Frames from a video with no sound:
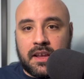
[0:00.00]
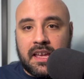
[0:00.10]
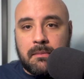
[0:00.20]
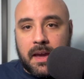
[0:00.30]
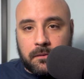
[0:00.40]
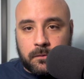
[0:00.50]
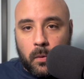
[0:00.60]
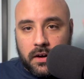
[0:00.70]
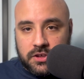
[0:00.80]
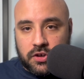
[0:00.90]
he made
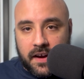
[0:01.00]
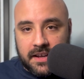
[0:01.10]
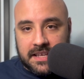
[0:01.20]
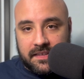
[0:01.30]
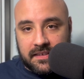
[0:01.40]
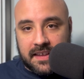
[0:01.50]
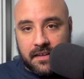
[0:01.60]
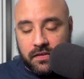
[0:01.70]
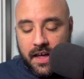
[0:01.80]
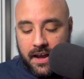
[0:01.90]
4 trades at the
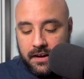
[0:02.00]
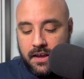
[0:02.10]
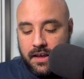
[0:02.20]
deadline.